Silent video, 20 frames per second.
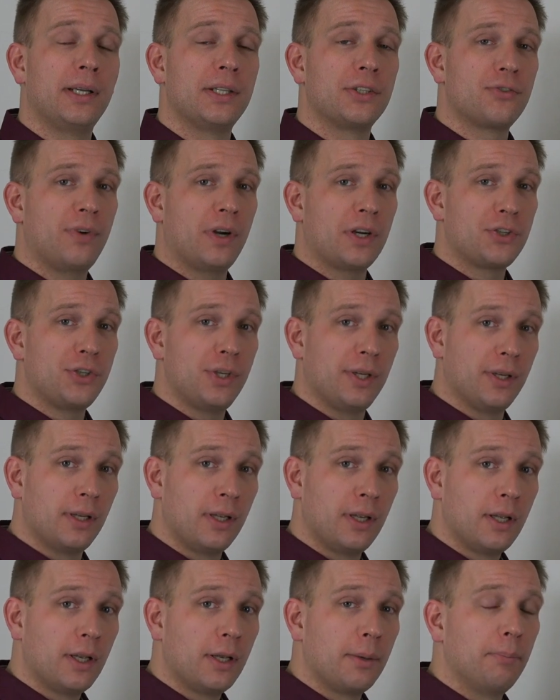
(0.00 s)
instruction,
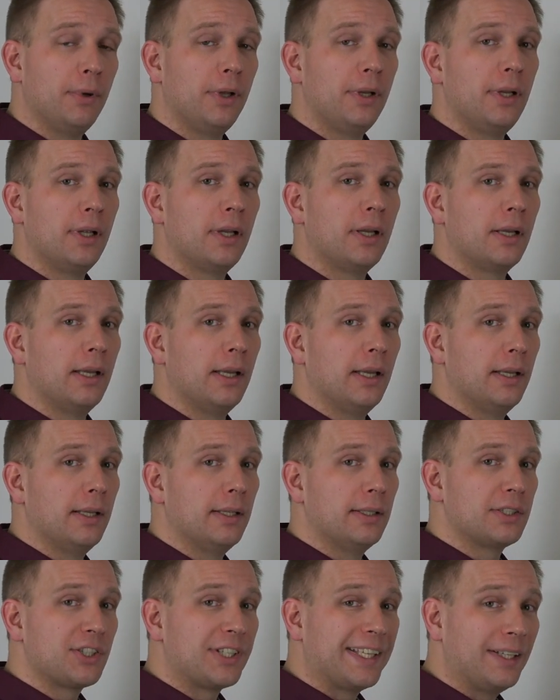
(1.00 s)
but
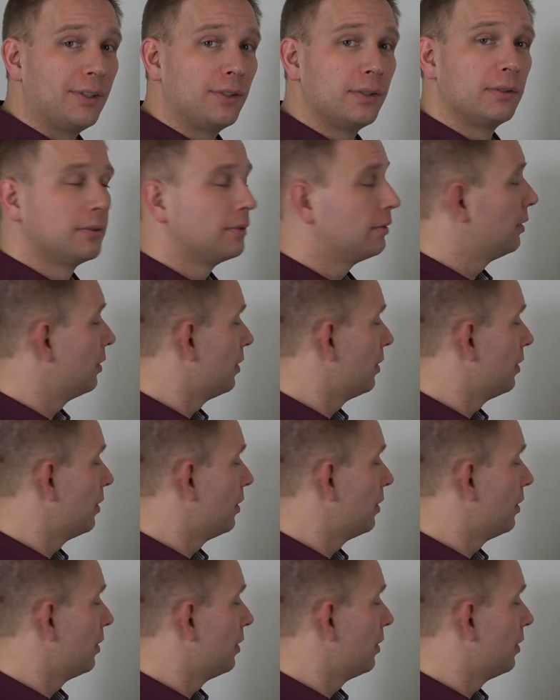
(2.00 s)
uh, still